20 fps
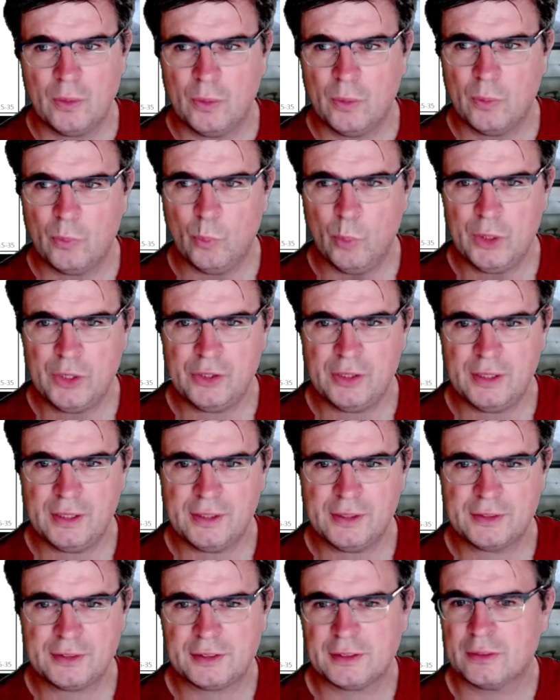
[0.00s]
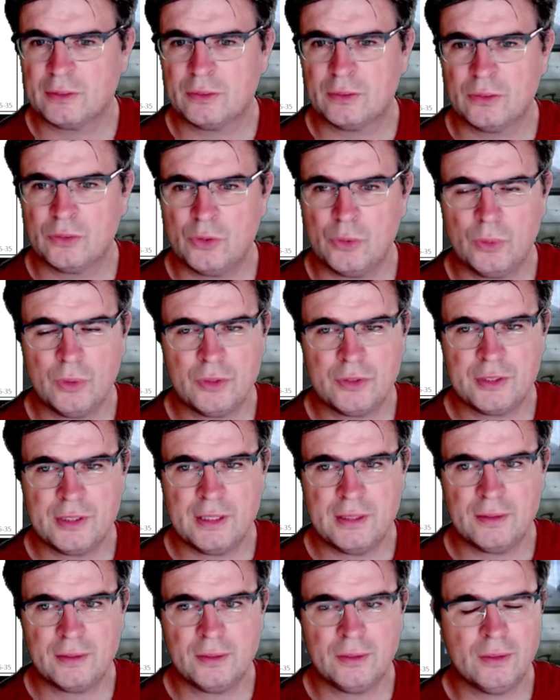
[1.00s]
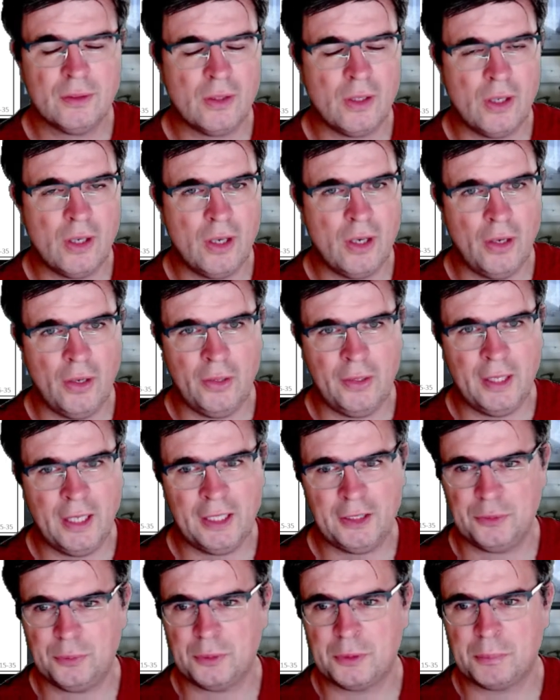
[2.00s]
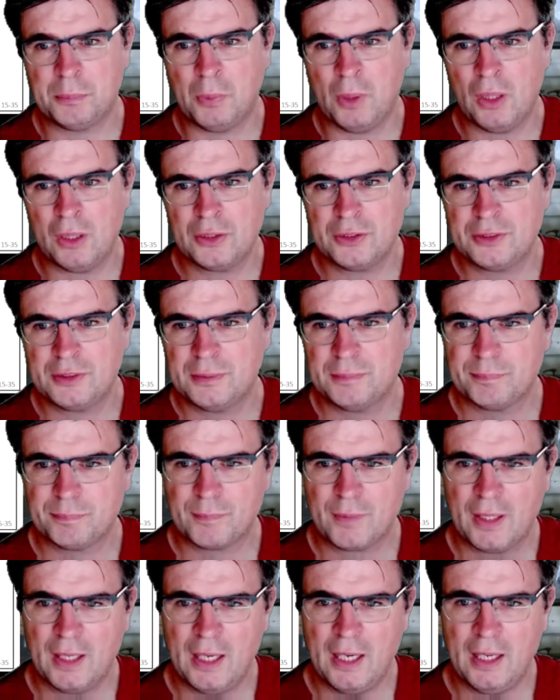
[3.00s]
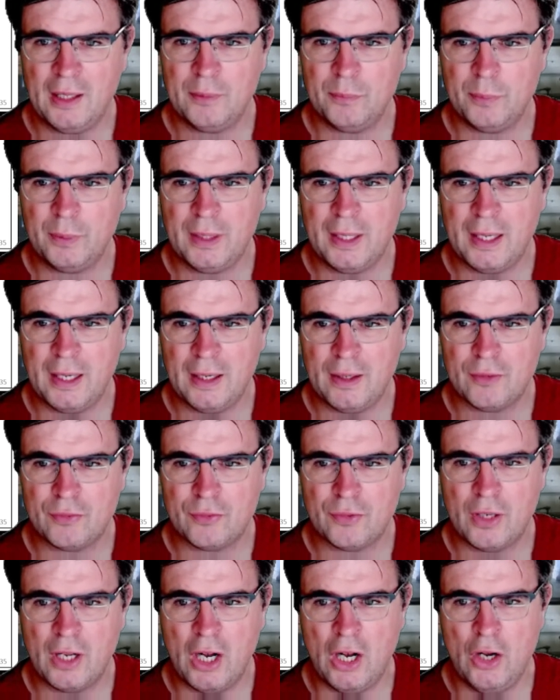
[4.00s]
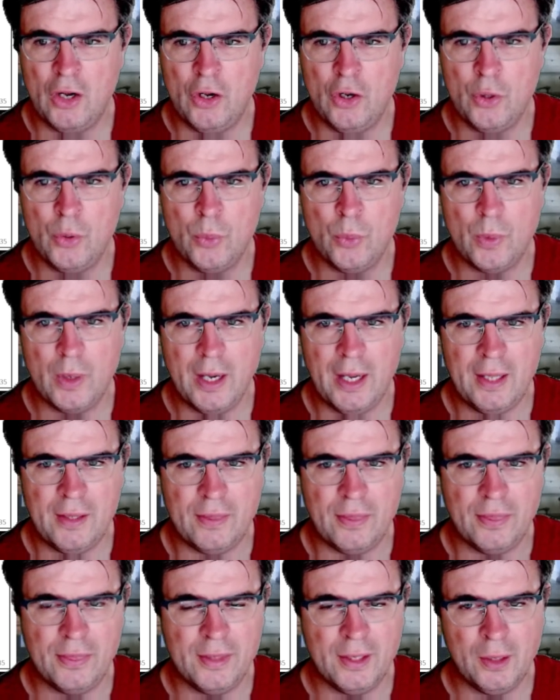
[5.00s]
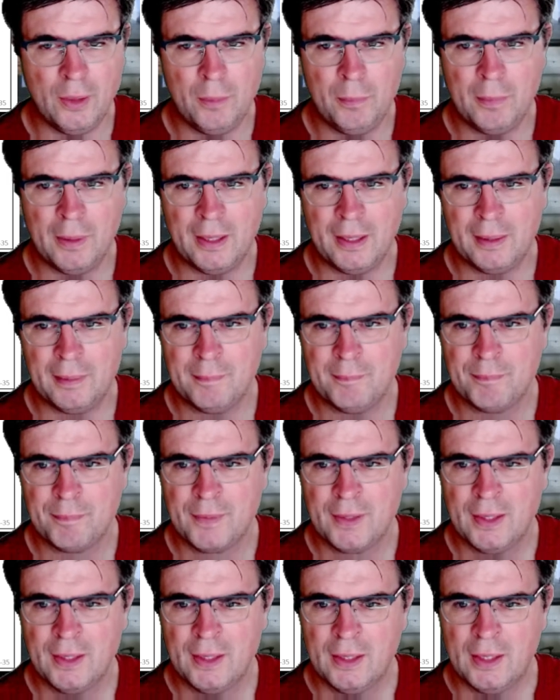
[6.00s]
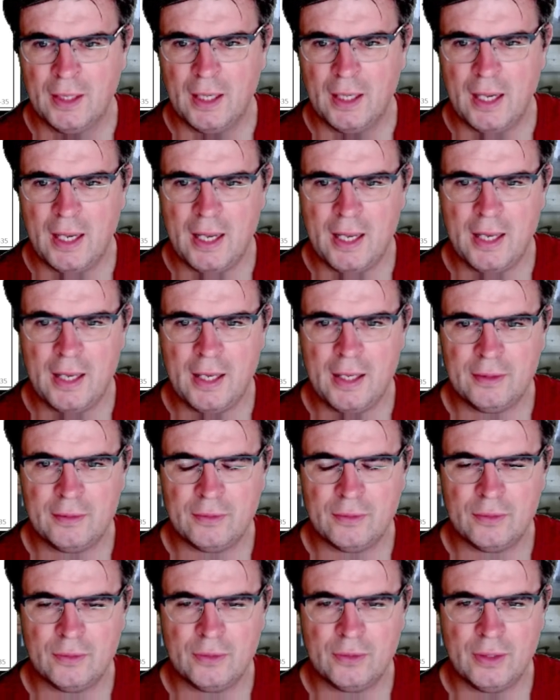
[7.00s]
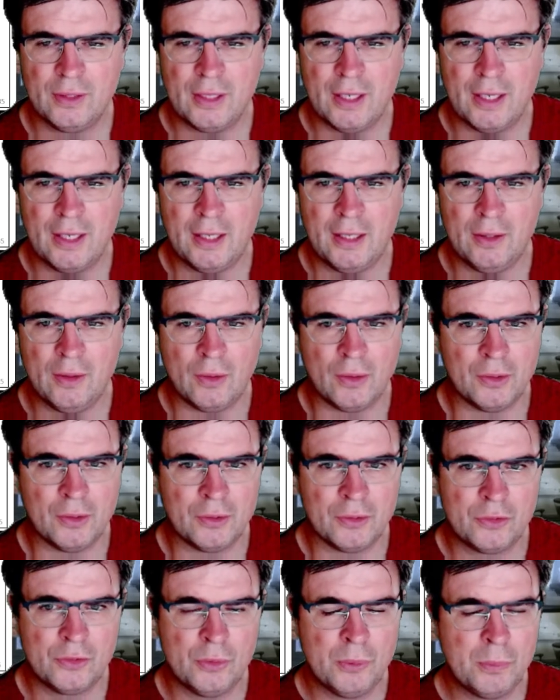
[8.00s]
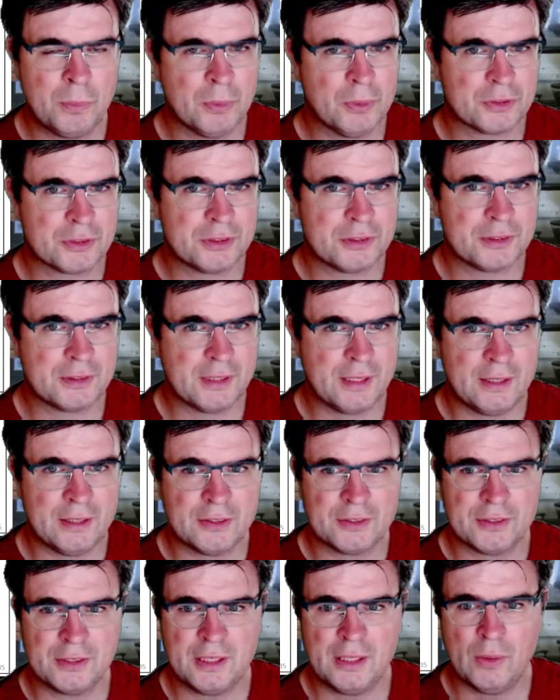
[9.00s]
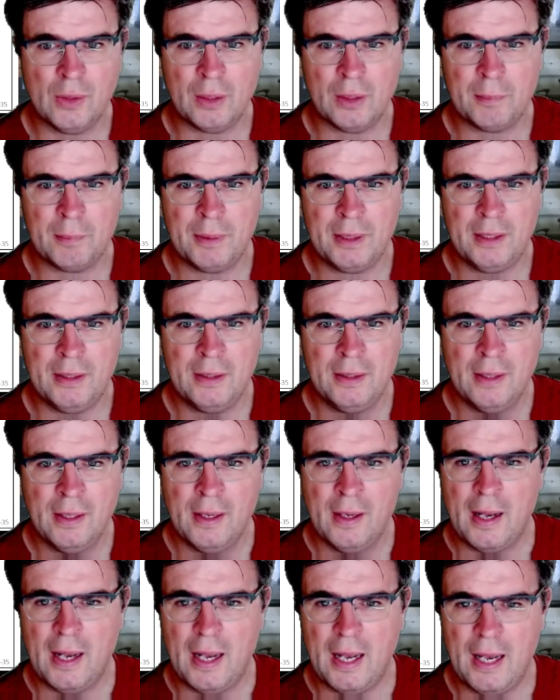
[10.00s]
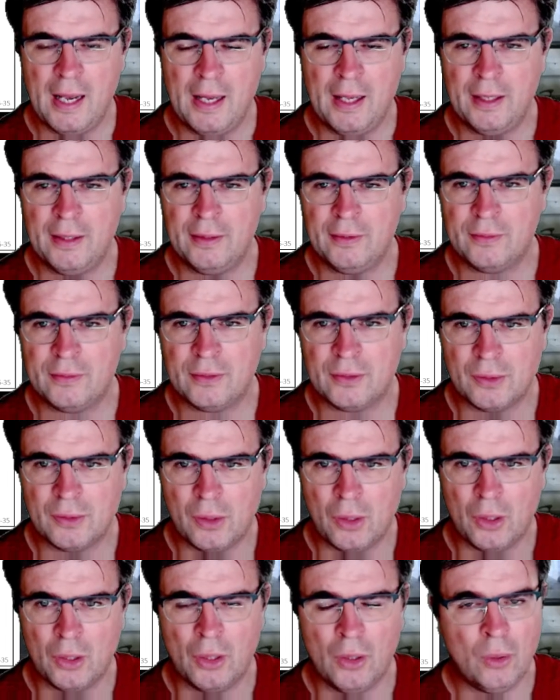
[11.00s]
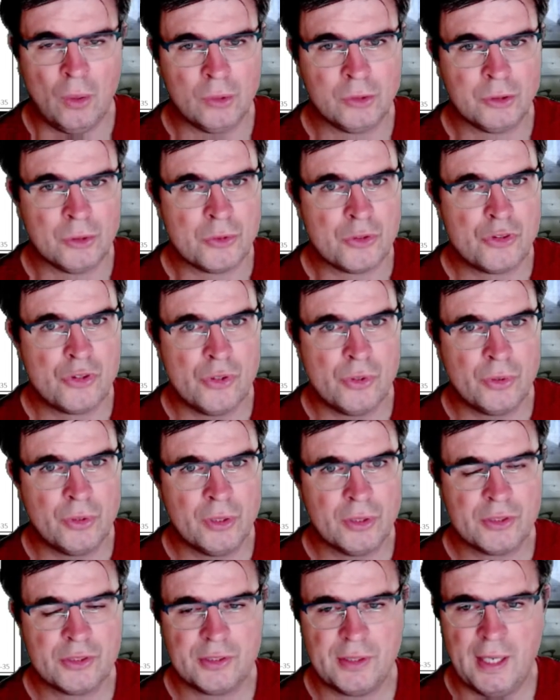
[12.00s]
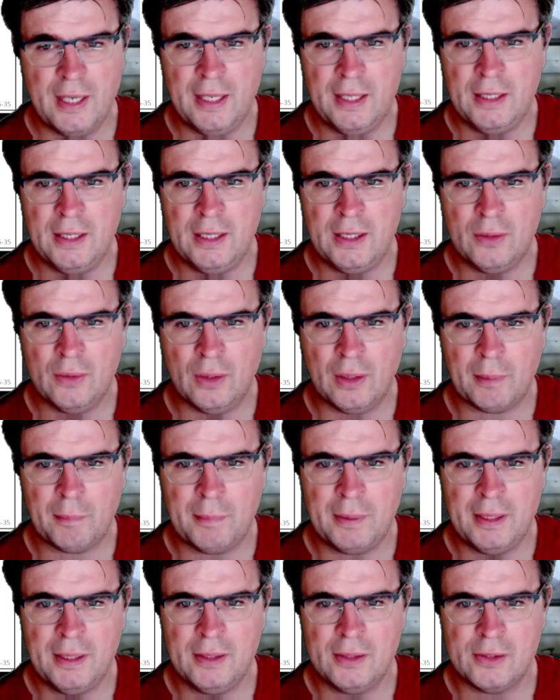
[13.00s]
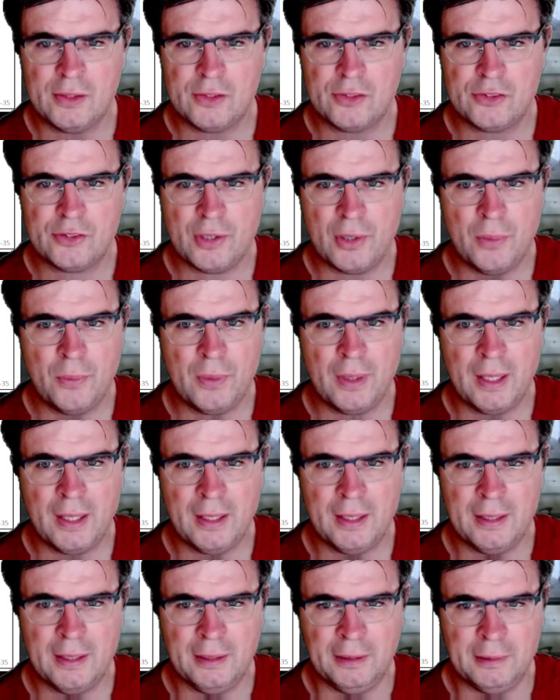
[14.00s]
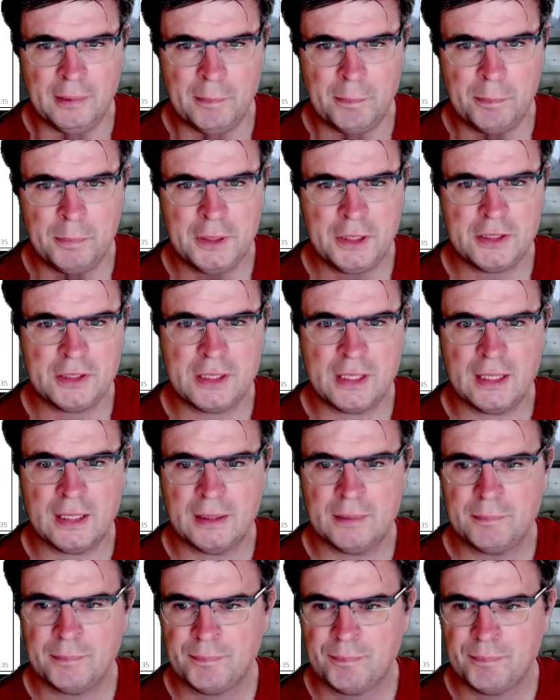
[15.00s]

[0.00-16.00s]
which is to consider an attribute box, and we have Lou and Thelma, and they are the two persons in this economy, and there are also two goods in the economy, soda and pizza,